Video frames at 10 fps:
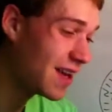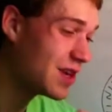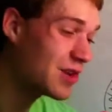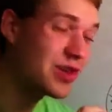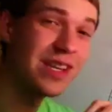
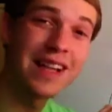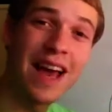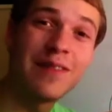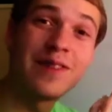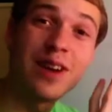you still
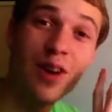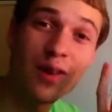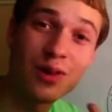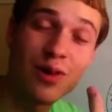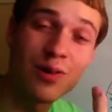have the
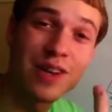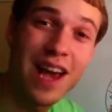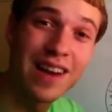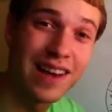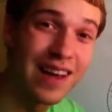Earth
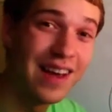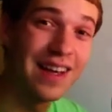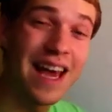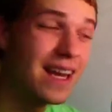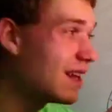rotating.
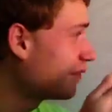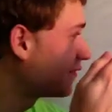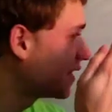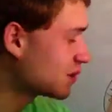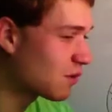And if
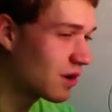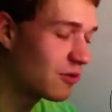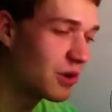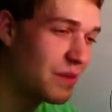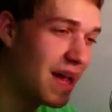this were
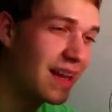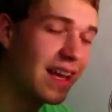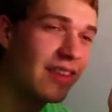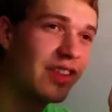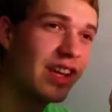remaining
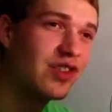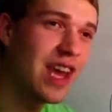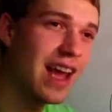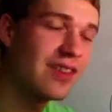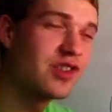in the
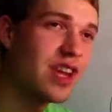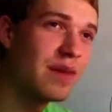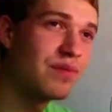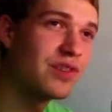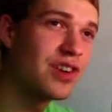exact
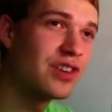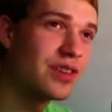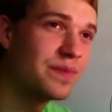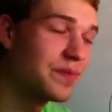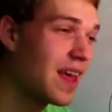same
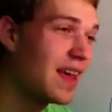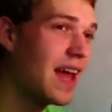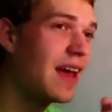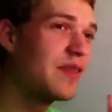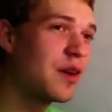position,
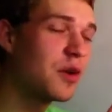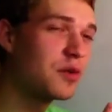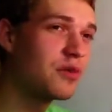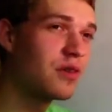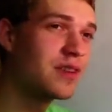and the
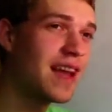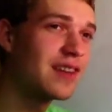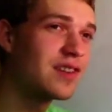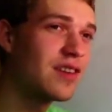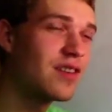Earth
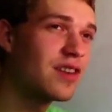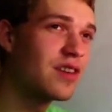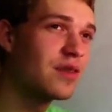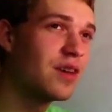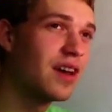rotates under
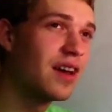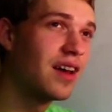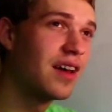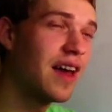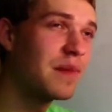you,
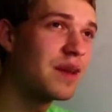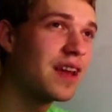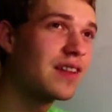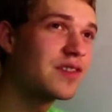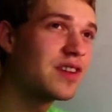that
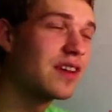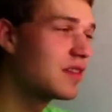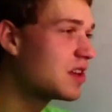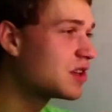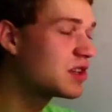means
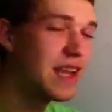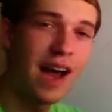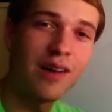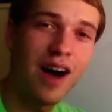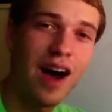this is
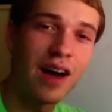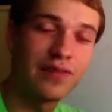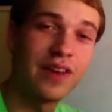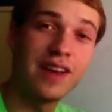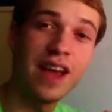now
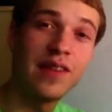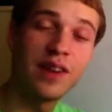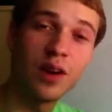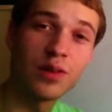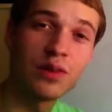off. And
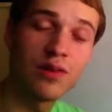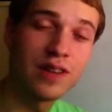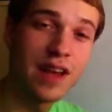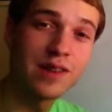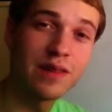the Earth
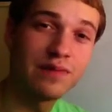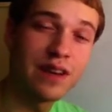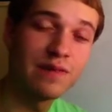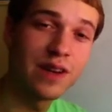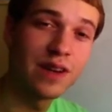rotates at
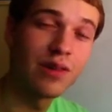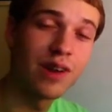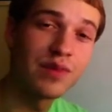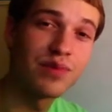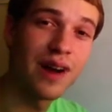15
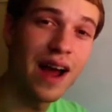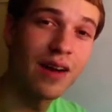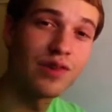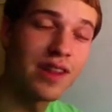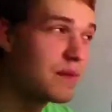degrees per
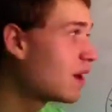hour. So that